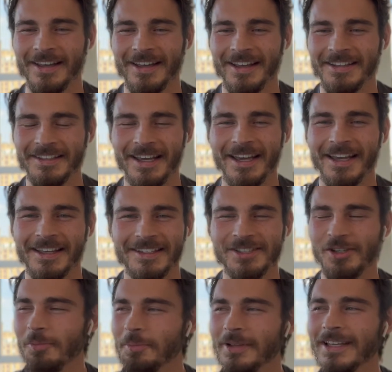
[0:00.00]
Yeah, it's
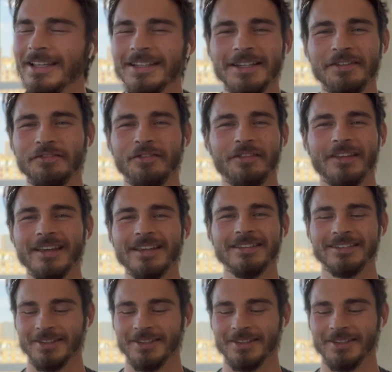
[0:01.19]
completely different things.